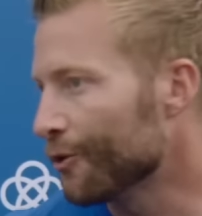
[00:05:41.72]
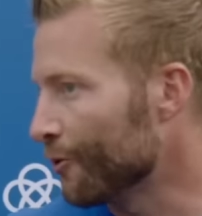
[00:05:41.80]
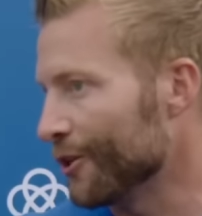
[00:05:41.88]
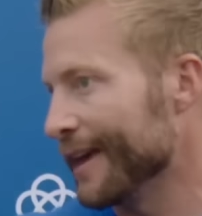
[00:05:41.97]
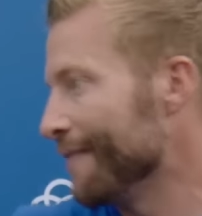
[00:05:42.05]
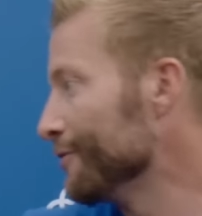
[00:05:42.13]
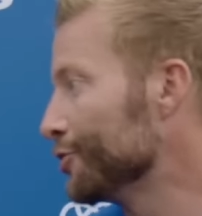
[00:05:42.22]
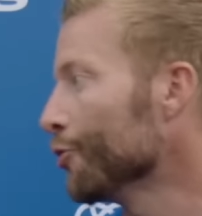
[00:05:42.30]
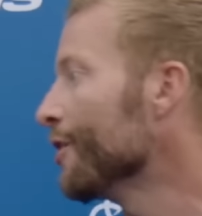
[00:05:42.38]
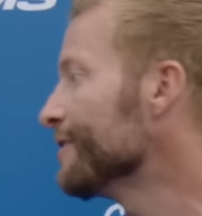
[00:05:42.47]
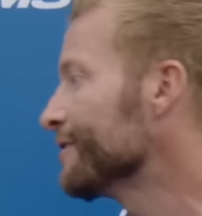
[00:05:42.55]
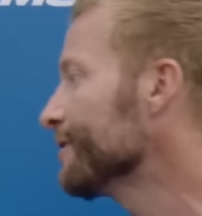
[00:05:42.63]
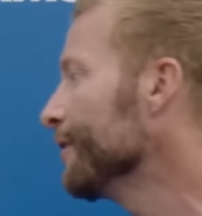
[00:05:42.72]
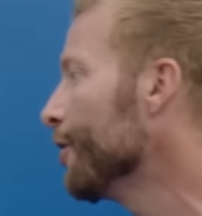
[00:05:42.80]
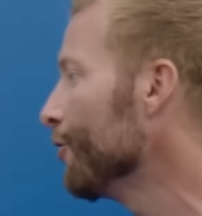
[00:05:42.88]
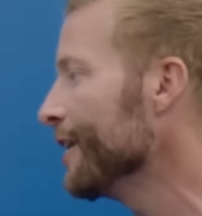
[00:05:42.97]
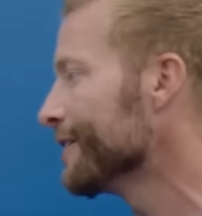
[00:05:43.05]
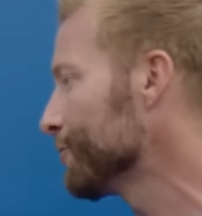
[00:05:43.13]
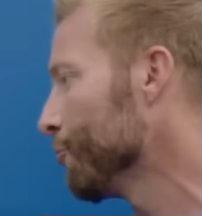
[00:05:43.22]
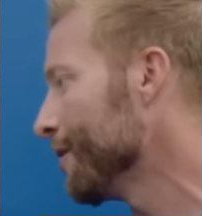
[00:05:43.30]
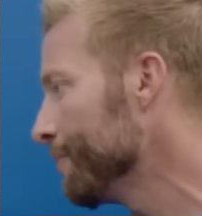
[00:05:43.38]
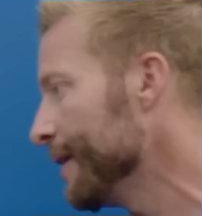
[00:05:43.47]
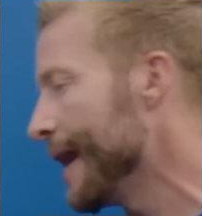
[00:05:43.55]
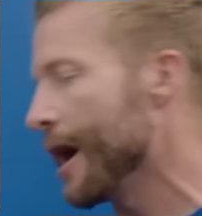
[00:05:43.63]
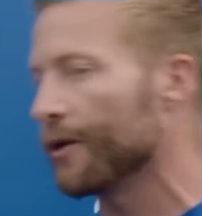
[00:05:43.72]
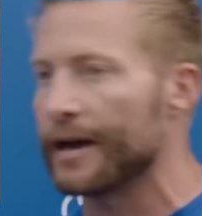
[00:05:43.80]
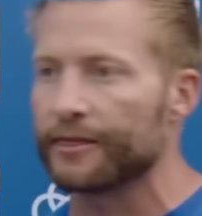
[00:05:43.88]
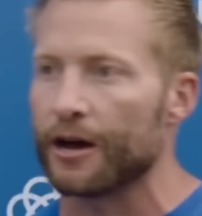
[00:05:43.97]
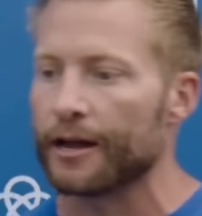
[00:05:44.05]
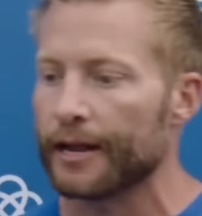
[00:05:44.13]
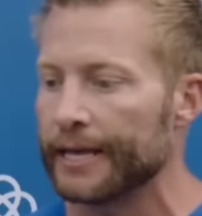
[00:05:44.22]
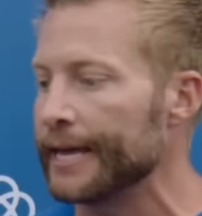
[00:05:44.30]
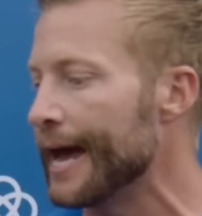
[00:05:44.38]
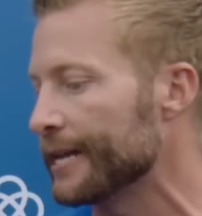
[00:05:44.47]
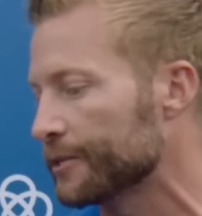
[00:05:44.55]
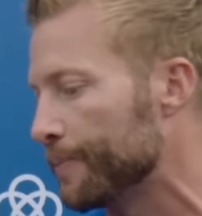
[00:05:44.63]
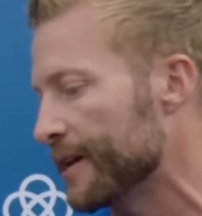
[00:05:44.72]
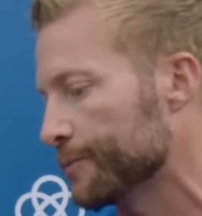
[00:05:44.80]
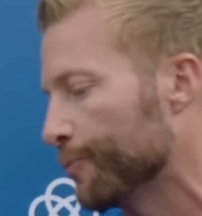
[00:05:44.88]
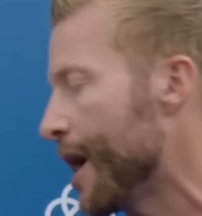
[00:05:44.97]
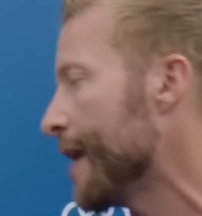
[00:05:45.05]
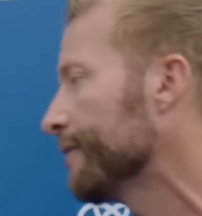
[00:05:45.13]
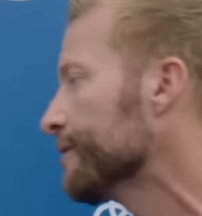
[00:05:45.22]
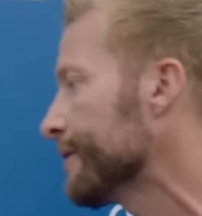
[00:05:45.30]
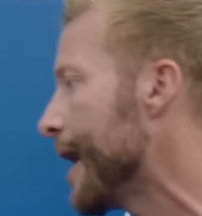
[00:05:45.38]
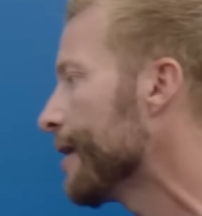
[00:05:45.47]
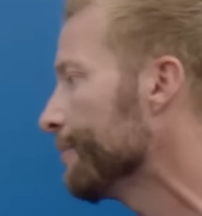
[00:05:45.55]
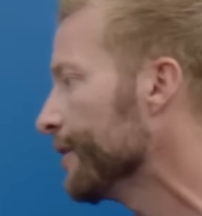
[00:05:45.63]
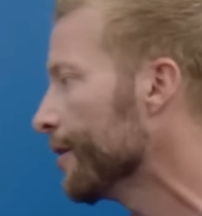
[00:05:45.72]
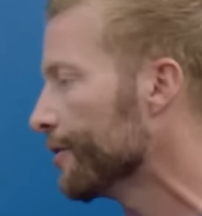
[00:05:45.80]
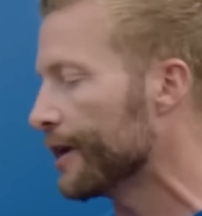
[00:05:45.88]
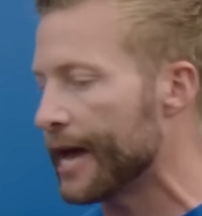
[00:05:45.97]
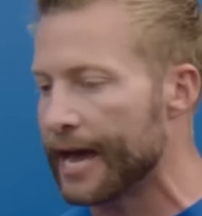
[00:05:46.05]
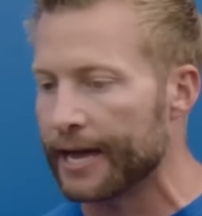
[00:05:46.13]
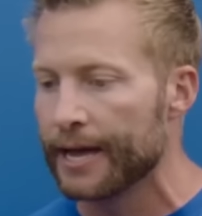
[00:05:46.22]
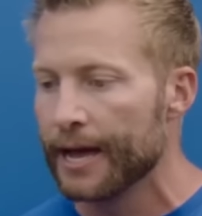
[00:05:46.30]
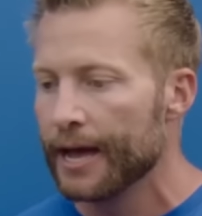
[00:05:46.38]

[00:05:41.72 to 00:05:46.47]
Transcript: You don't really have a choice. You know, he doesn't want to be out. I thought he had his best practice at him the other day.